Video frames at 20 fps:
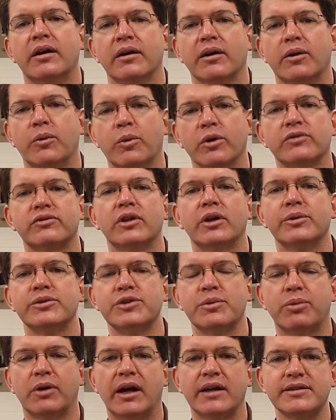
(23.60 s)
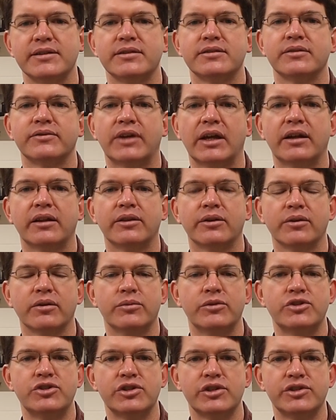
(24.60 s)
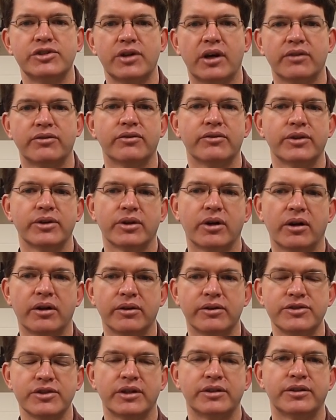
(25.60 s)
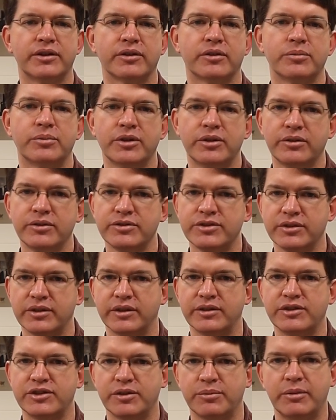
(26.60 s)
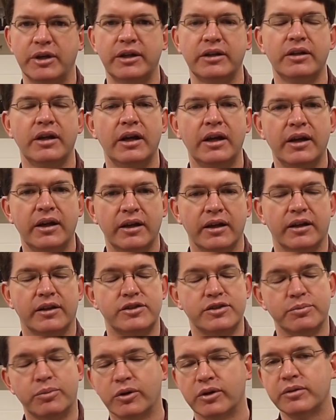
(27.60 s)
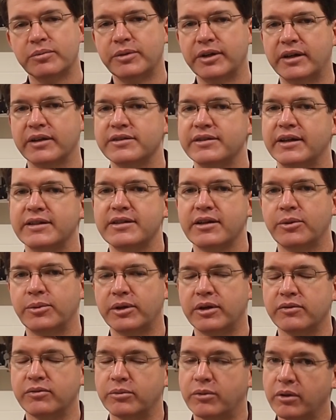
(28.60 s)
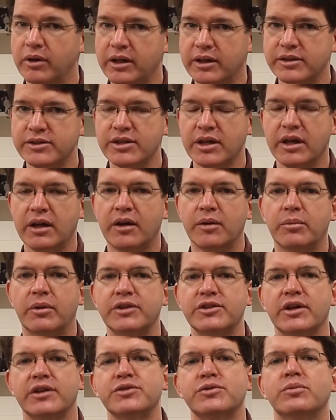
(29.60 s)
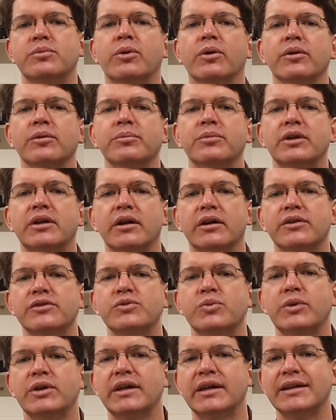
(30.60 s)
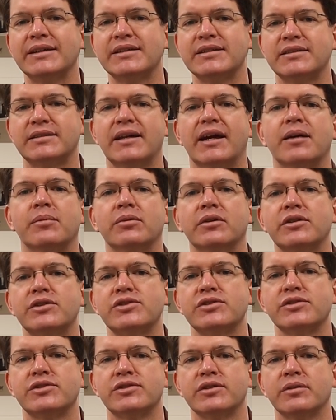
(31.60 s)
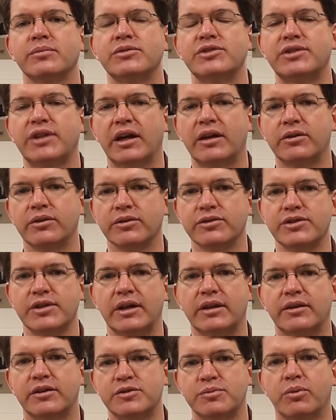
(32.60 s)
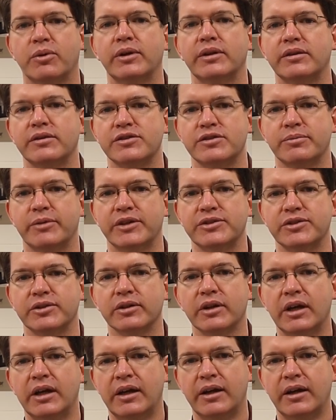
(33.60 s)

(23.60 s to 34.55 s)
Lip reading: Workflow is the process of getting their images off of their cards onto the computers and then submitted. It's important because that's how we give them grades, but it's also important because we establish some standards at this point in the semester